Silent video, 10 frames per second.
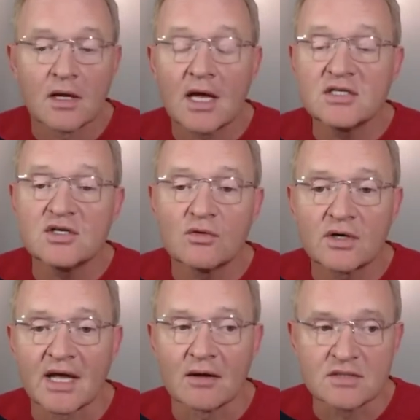Enter your
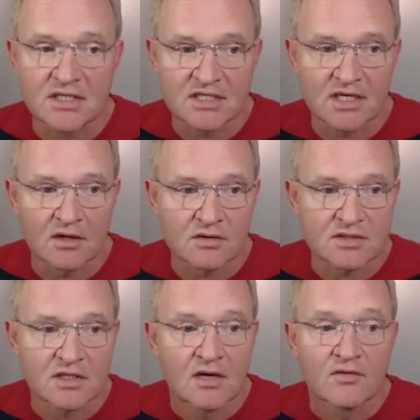account
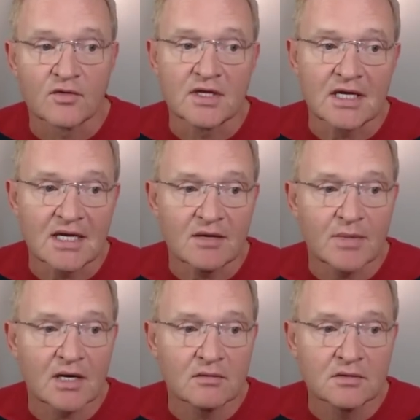details for the
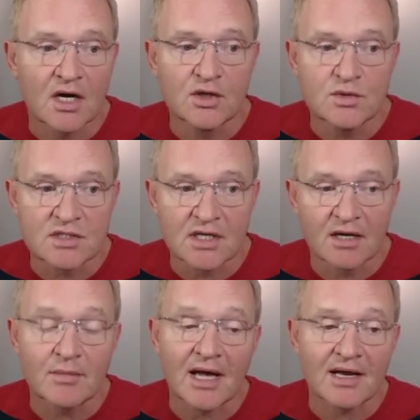email, a
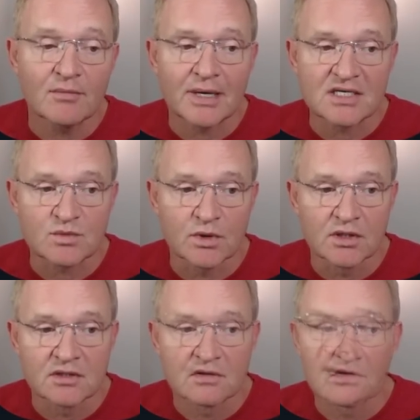username, and
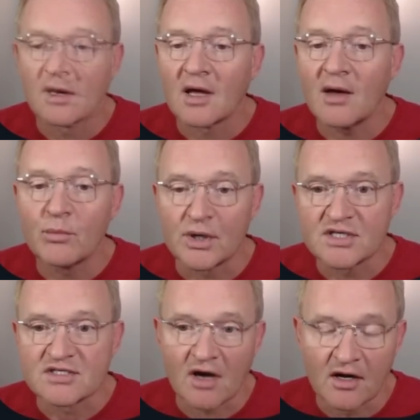password, and press
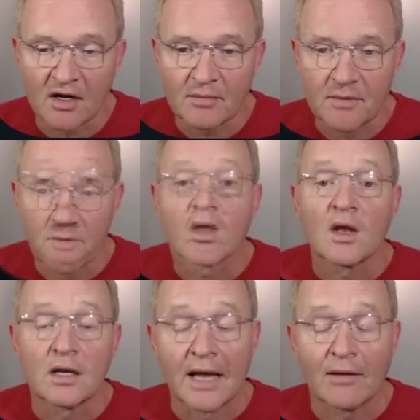Sign Up.
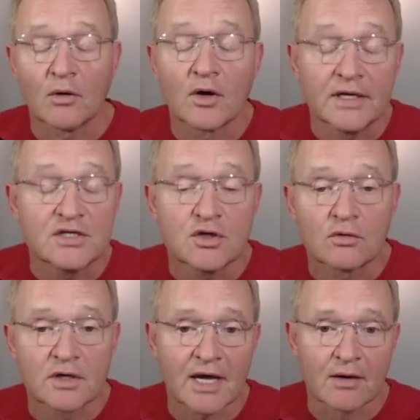Now log into your
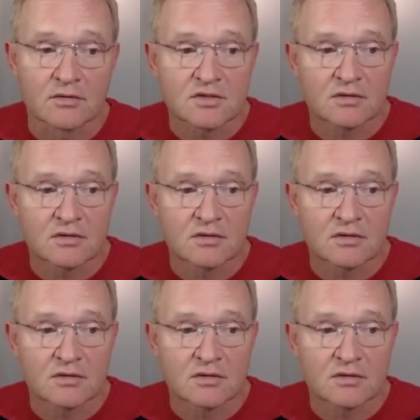account.